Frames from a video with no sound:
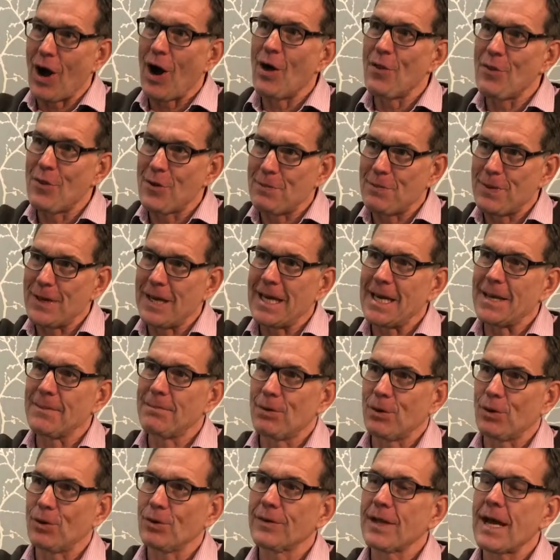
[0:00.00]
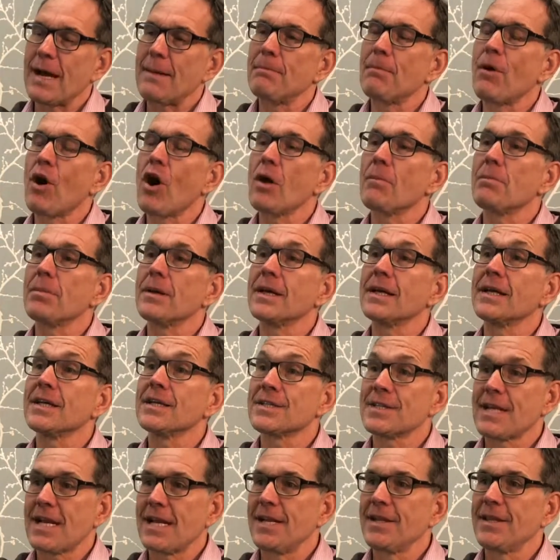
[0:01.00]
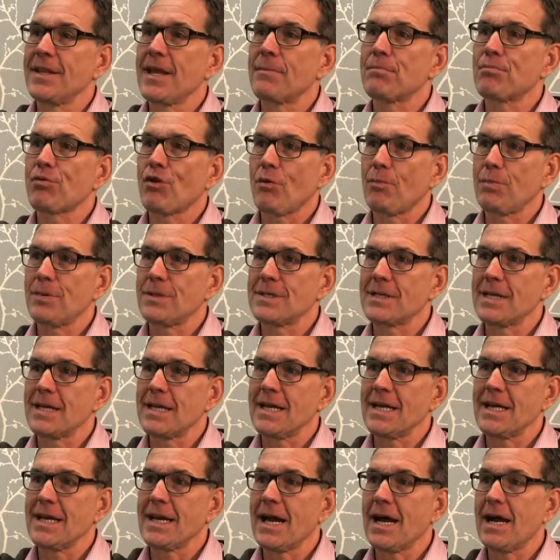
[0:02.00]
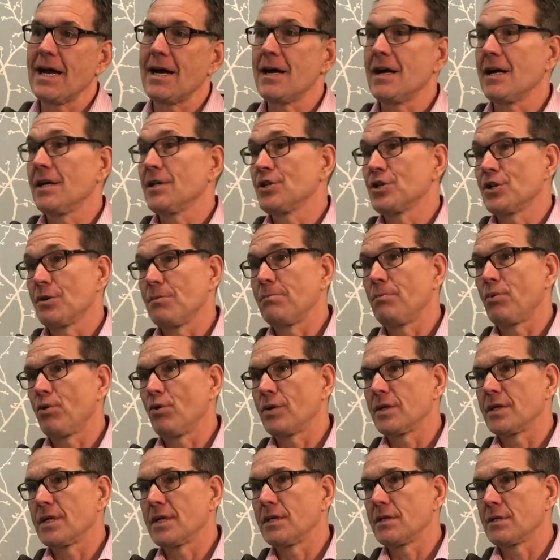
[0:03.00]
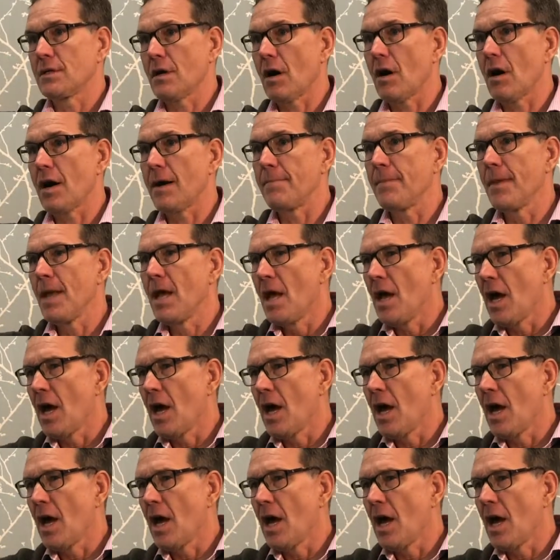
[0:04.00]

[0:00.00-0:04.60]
other people that might be selling their property at some point in time.